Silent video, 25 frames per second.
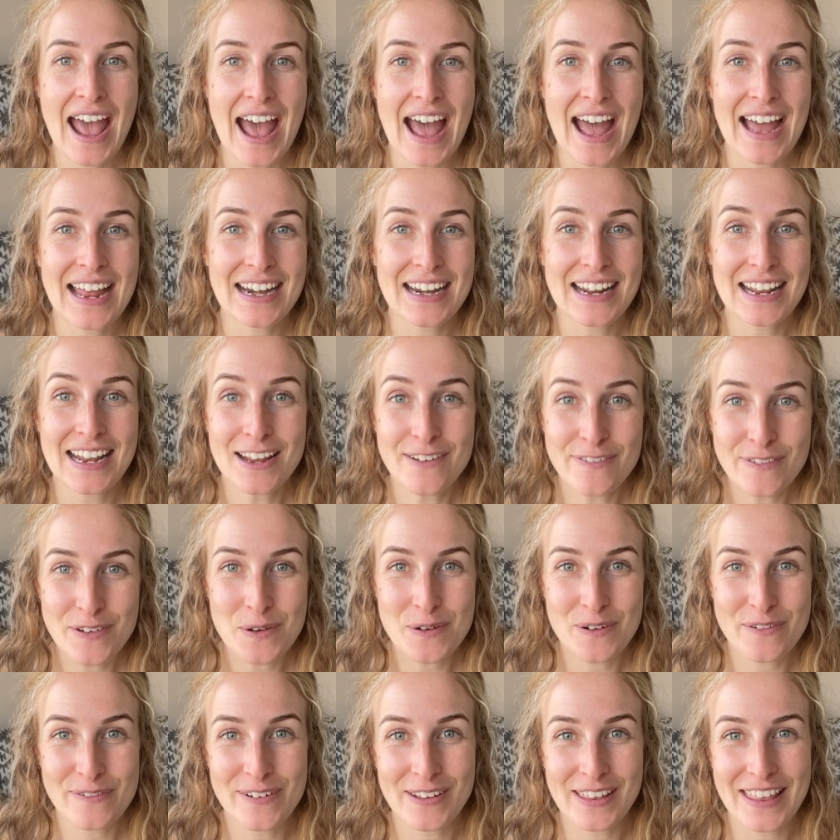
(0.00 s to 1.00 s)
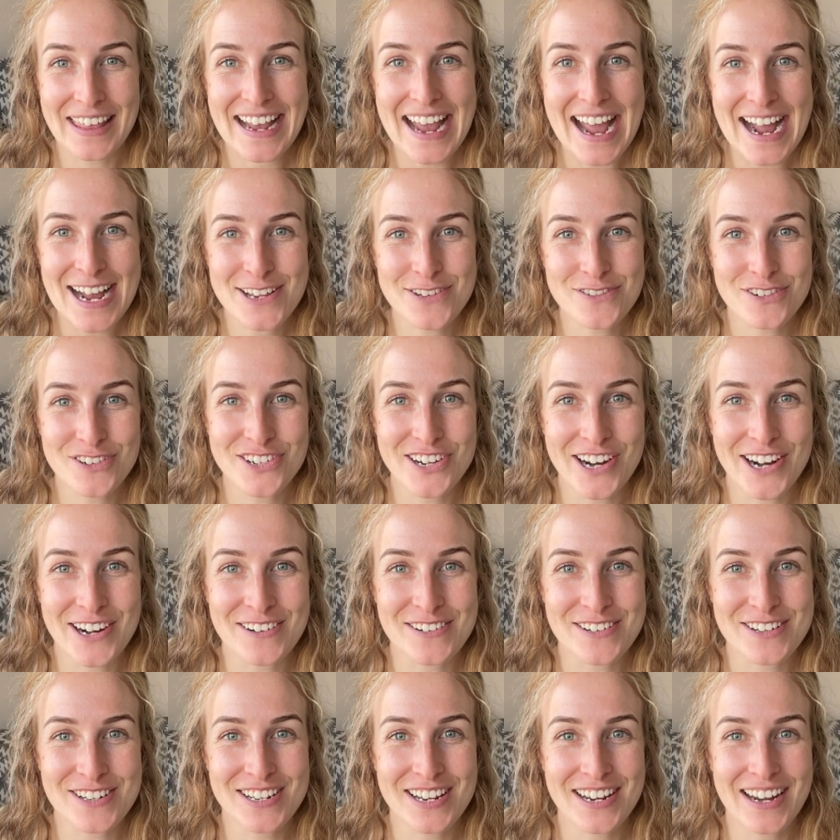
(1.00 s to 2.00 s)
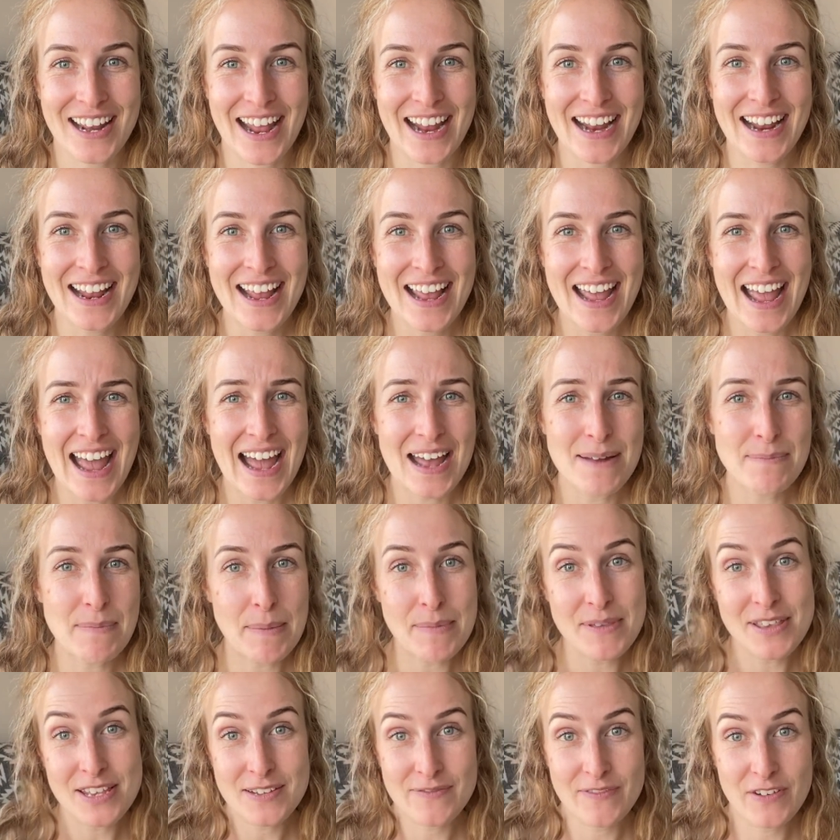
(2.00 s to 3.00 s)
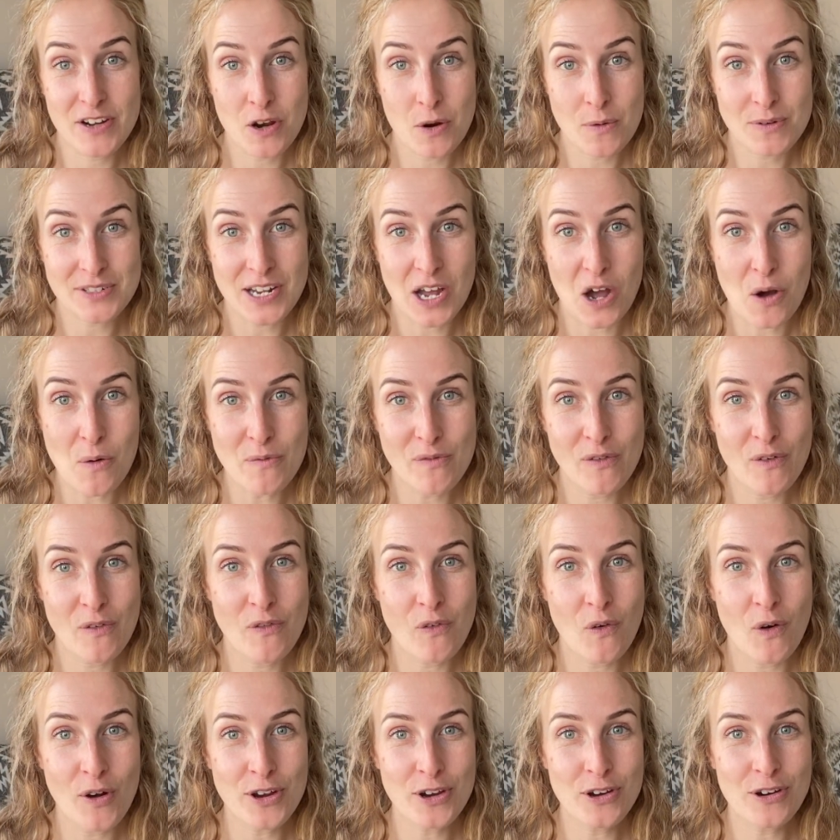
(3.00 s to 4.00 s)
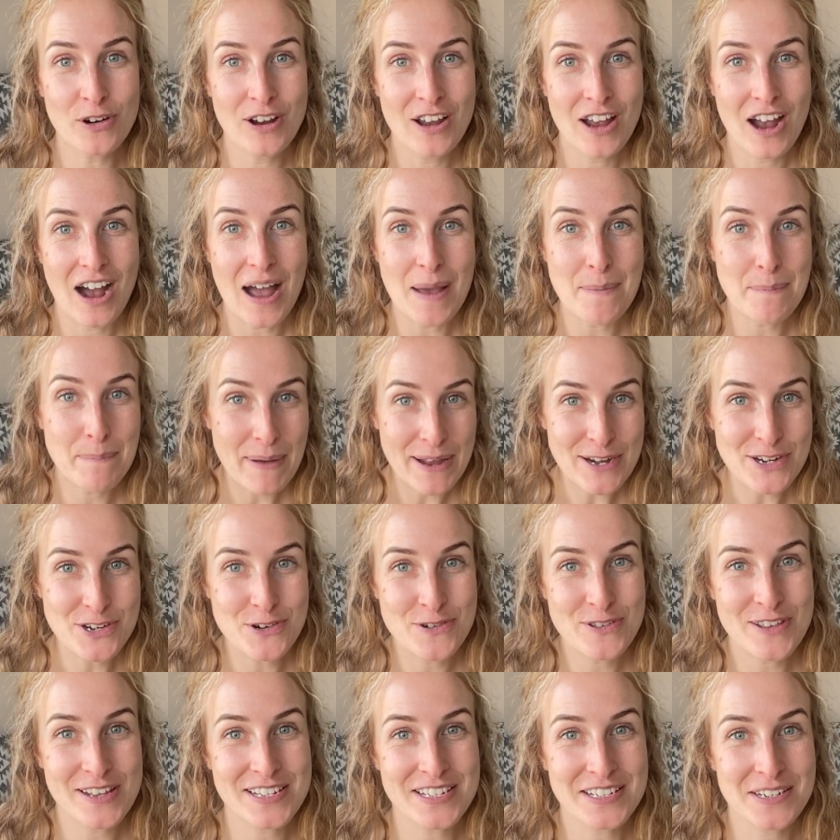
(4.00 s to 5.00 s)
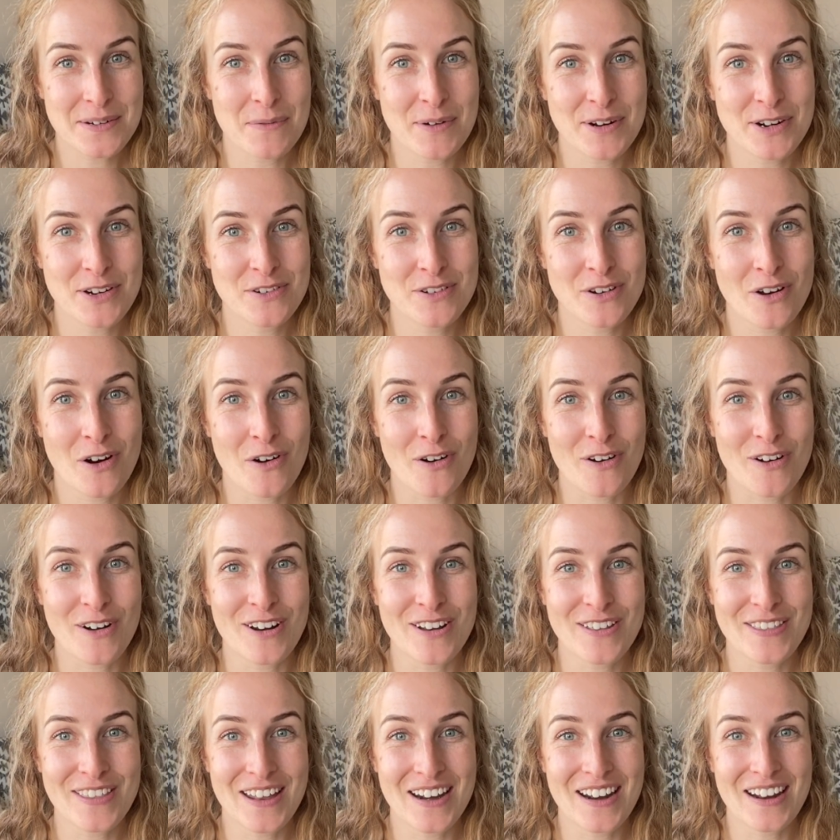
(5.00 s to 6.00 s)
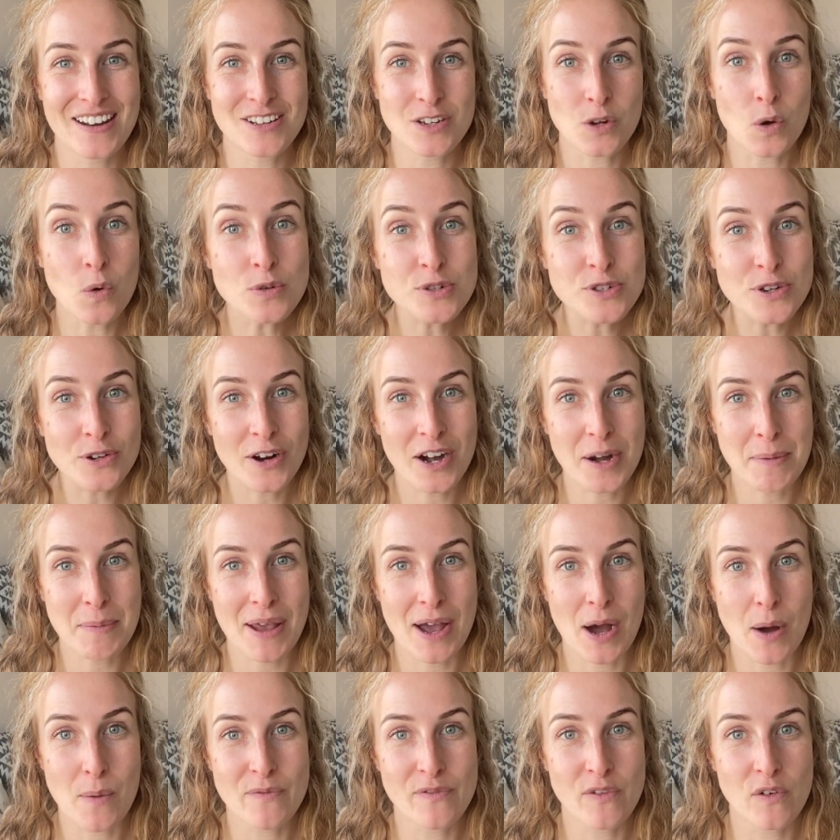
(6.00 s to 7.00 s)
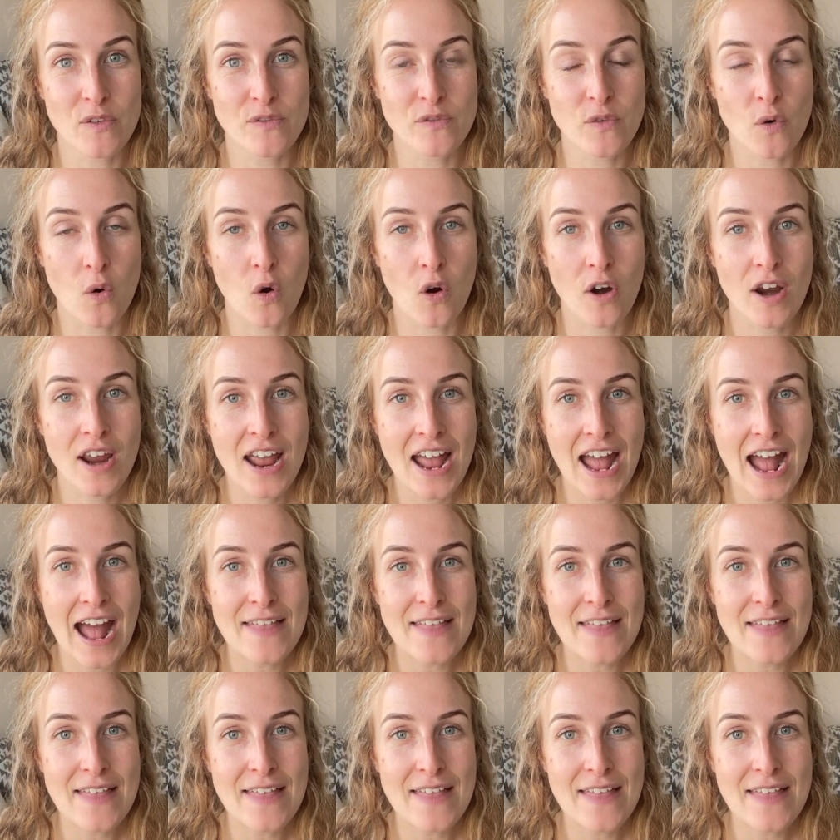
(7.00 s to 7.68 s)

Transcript: And if you are feeling extra generous today and maybe this video was helpful for you, I bet you there's someone you know that it's also going to be helpful for.